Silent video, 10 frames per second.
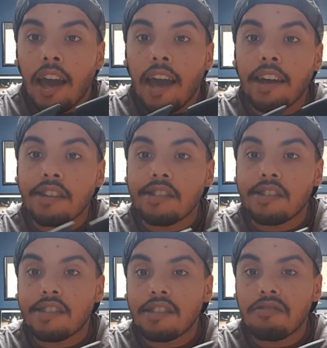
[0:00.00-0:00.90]

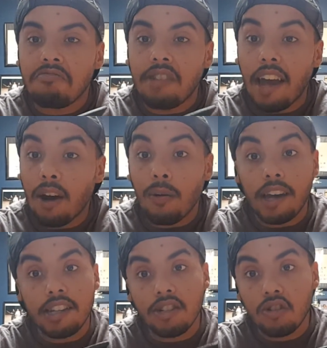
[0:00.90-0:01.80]
as now I
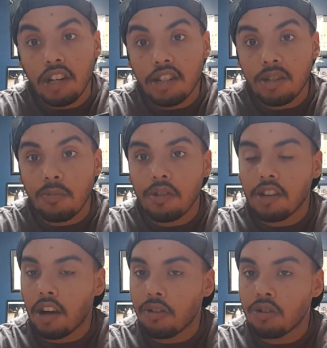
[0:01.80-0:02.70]
can interchange them with
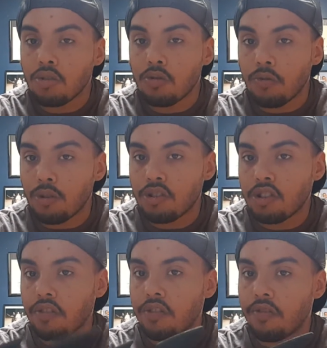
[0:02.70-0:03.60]
the other two versions
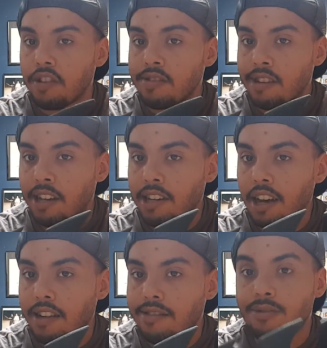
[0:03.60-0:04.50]
of the fins that I
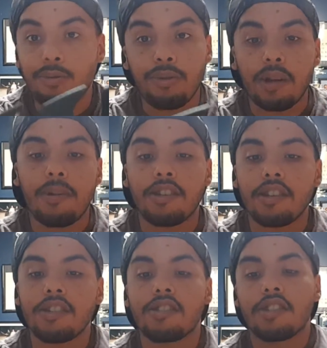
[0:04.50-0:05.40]
got. The cool thing about
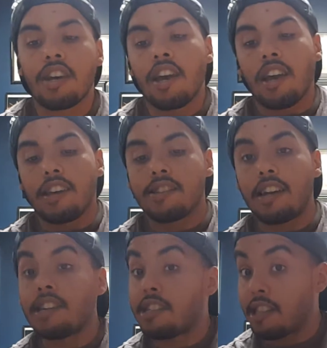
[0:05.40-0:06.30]
this is
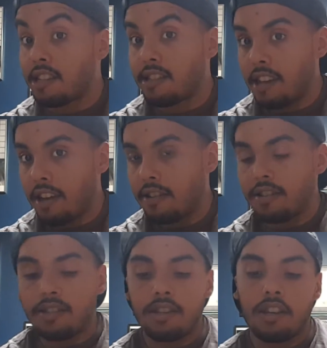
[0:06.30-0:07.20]
that he did
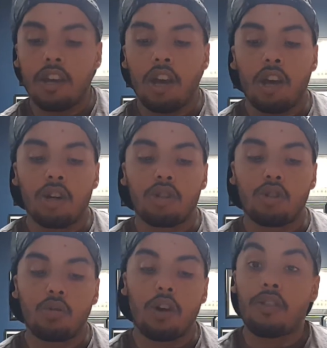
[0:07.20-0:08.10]
send
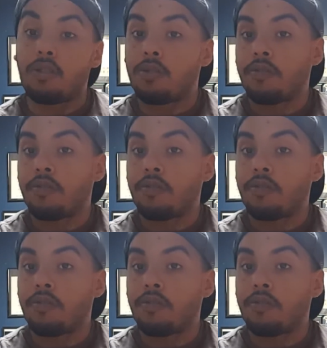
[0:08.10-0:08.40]
two other